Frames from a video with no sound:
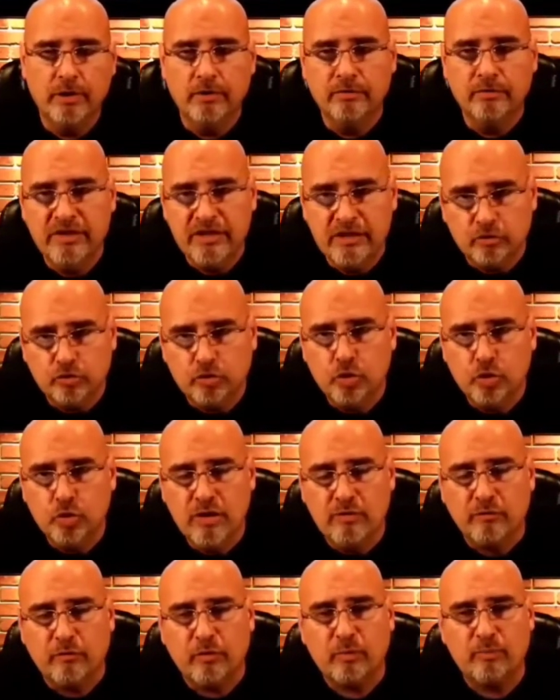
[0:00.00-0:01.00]
These two
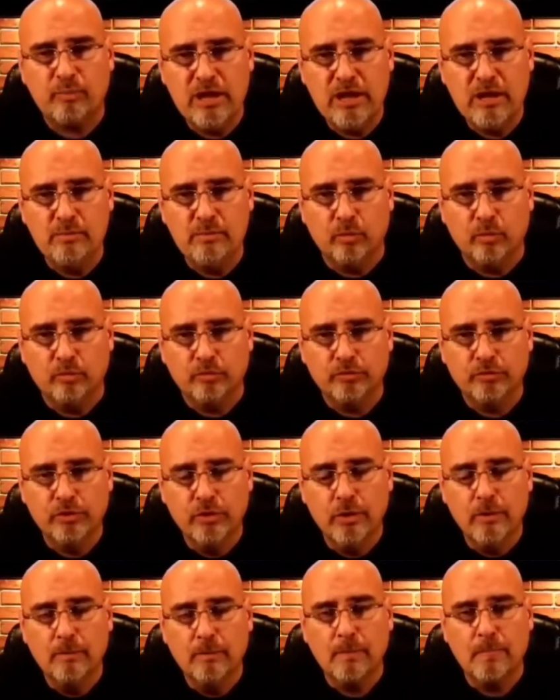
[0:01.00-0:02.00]
different peoples
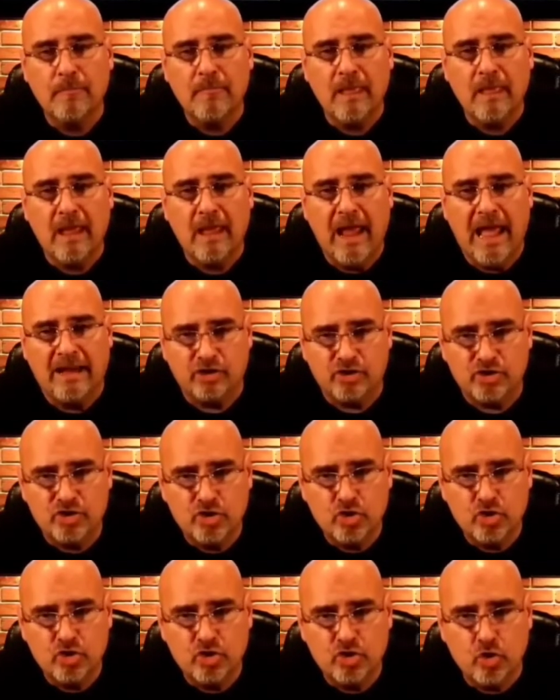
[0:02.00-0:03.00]
had a
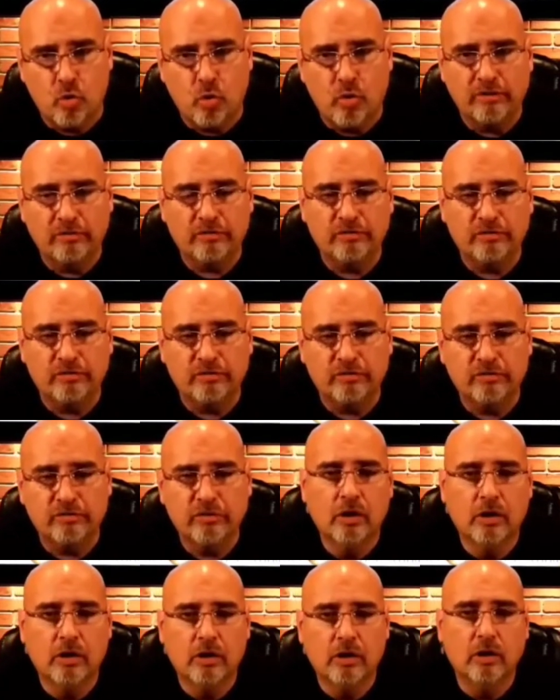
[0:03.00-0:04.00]
choice.
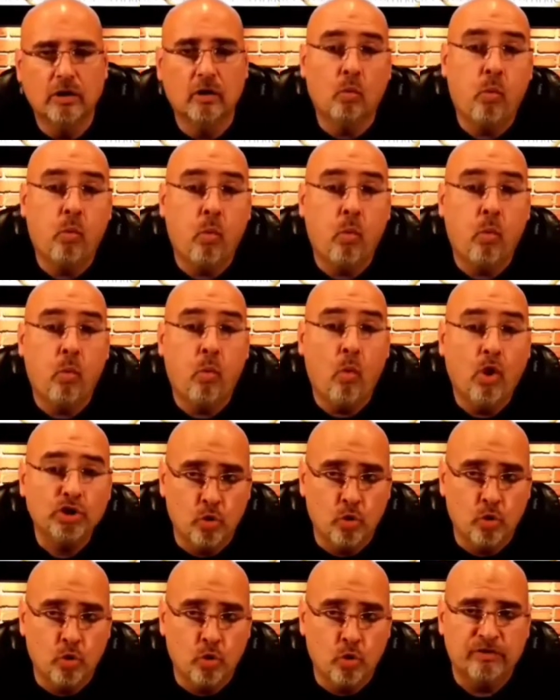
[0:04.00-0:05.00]
One
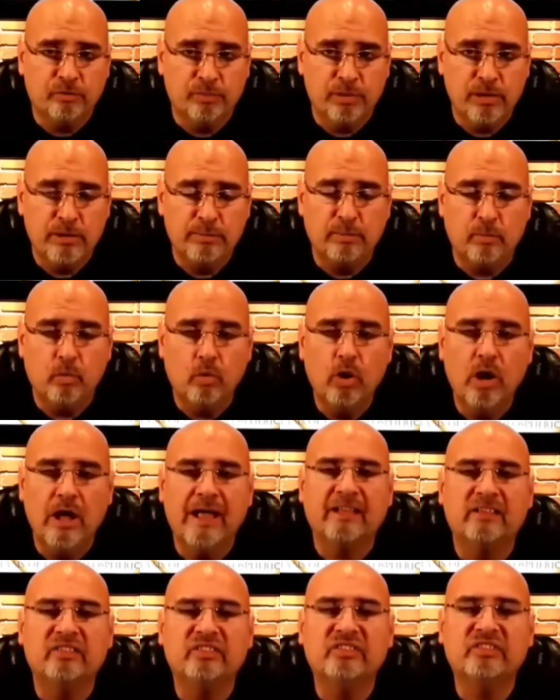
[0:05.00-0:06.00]
group of these people
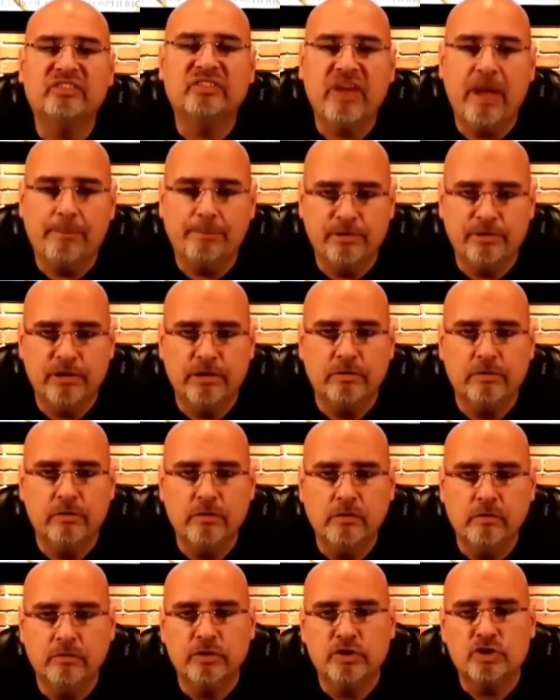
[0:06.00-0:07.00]

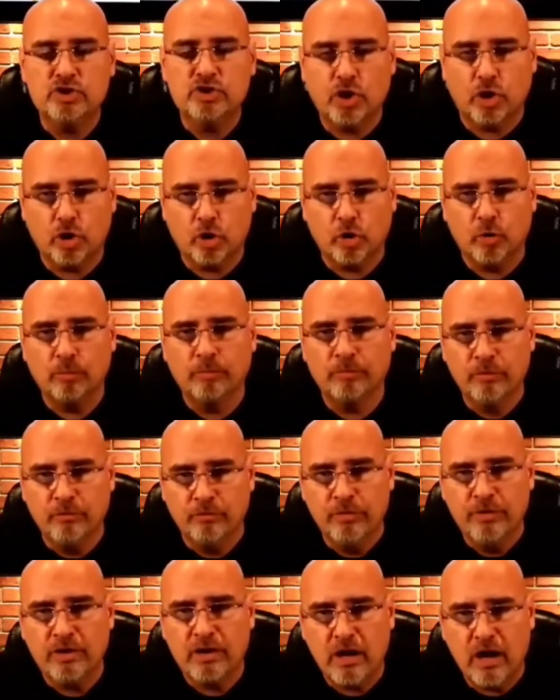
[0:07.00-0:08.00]
accepted the terms
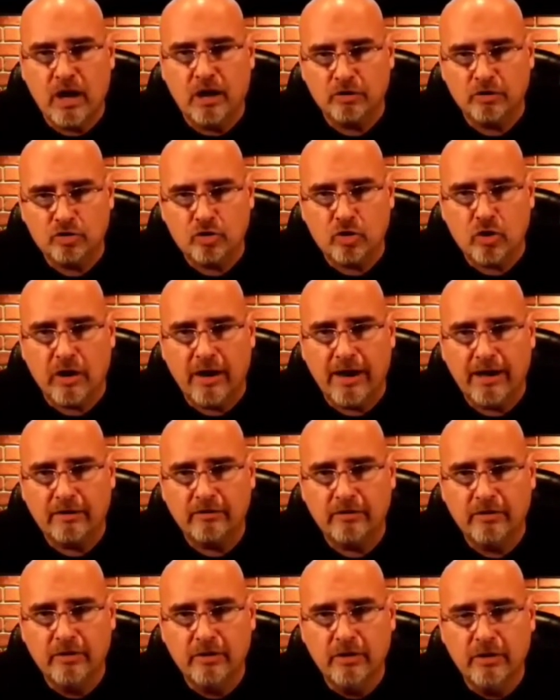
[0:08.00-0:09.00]
of the
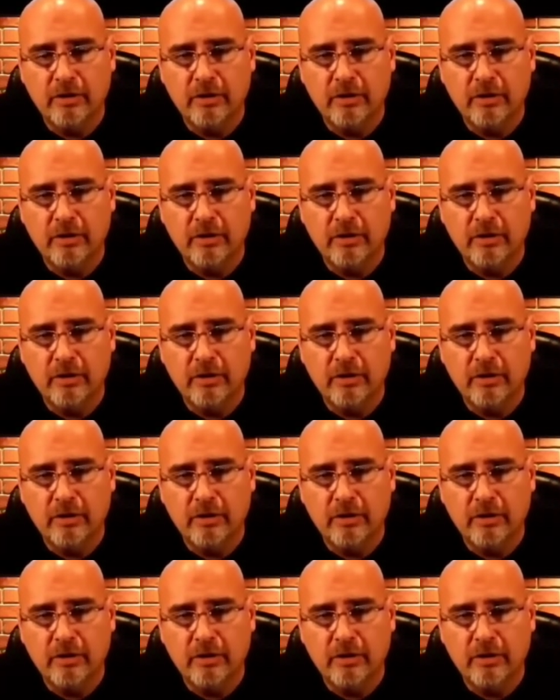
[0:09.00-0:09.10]
contract.